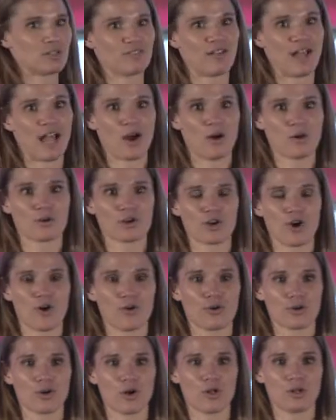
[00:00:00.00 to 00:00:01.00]
of how
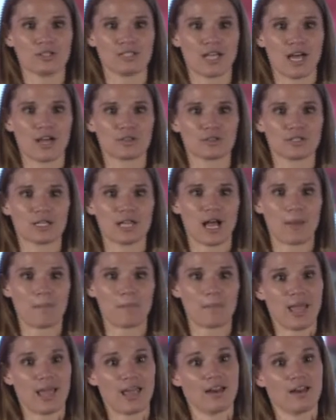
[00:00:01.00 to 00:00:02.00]
Coca-Cola not only got
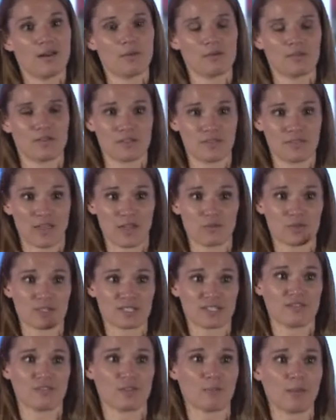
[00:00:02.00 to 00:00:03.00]
paid, uh, they
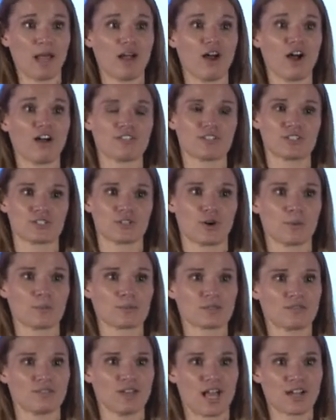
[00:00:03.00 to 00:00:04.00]
received the payoff in
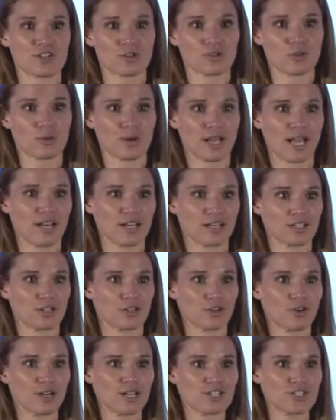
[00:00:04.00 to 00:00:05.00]
terms of natural organic
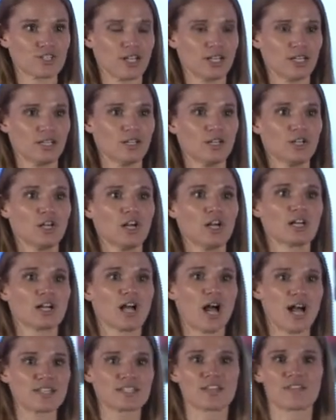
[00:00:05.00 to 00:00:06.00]
integration,
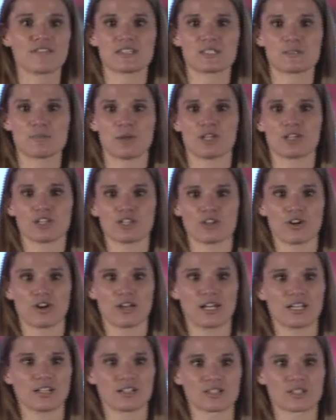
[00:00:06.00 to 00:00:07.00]
content that's being
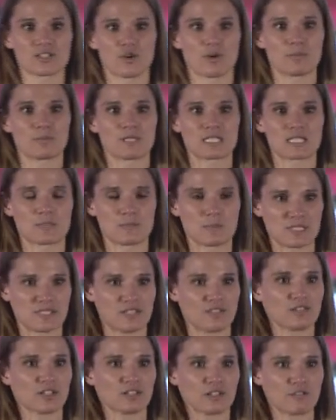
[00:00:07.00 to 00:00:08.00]
curated and scripted
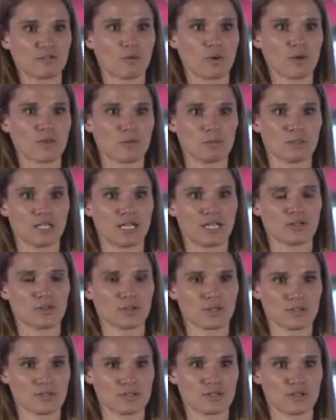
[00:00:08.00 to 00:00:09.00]
specifically for the millennial
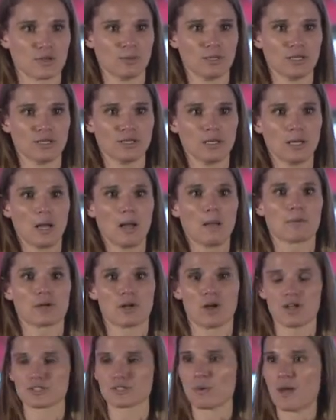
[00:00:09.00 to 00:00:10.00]
consumer, but
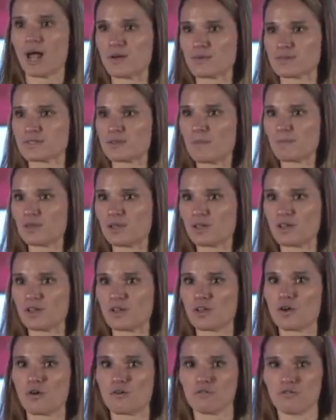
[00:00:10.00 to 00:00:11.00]
also how something
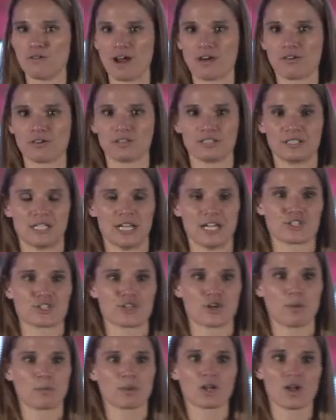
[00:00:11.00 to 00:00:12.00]
can go viral in
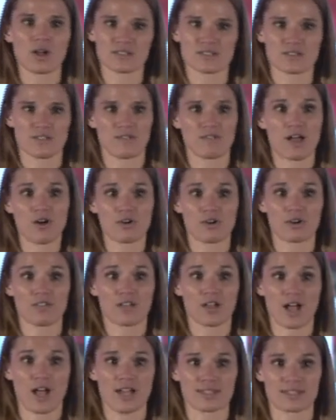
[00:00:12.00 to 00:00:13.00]
nature because of how good the
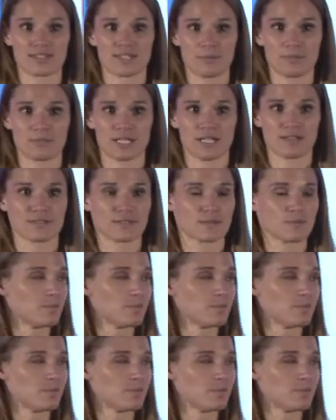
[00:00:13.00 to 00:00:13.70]
concept is.